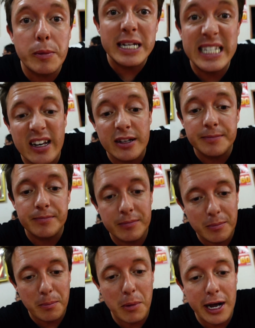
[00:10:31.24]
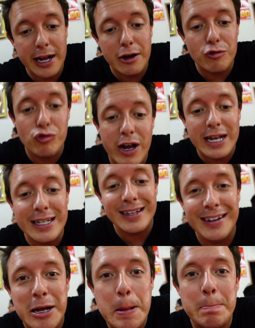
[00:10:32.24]
my dinner, my red
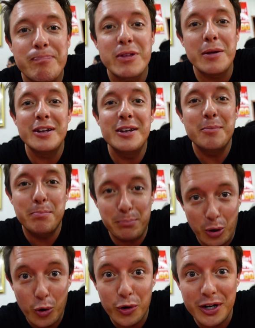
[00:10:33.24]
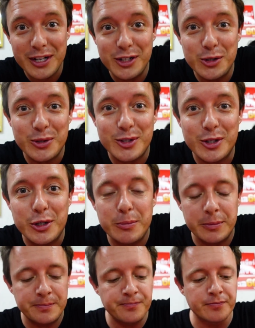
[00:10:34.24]
pork noodle soup,
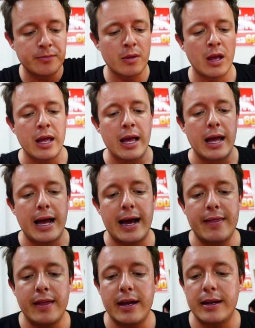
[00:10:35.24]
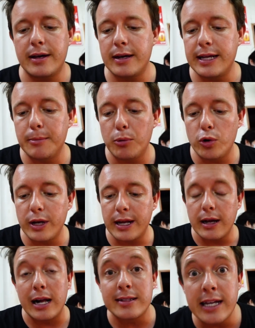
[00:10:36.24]
and then in the morning
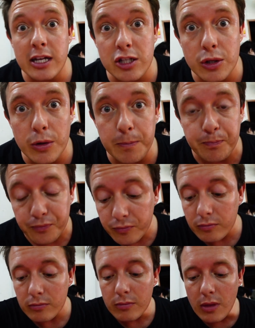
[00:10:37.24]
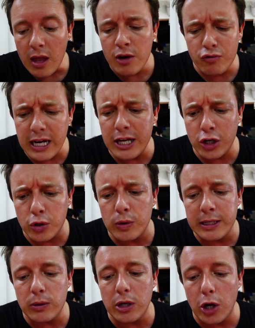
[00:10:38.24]
I'll take you to a really
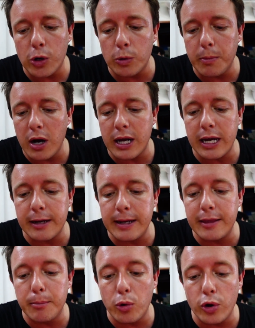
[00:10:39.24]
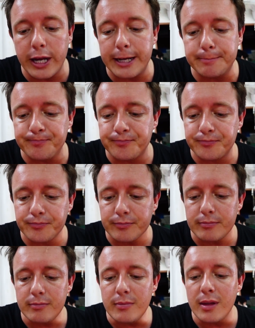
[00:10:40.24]
cool little local market in the morning,
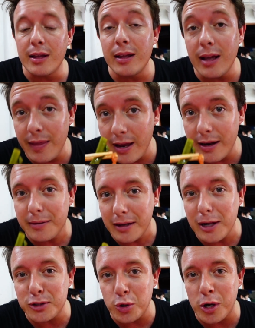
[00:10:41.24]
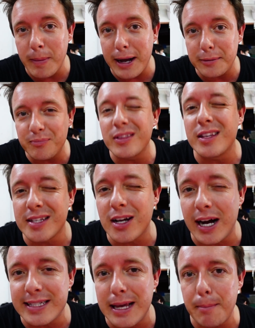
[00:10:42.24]
and then I'll talk about the
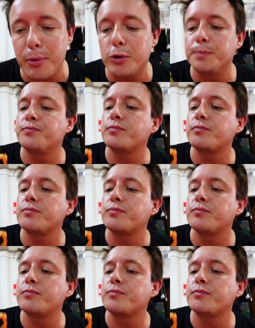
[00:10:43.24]
Sky Temple.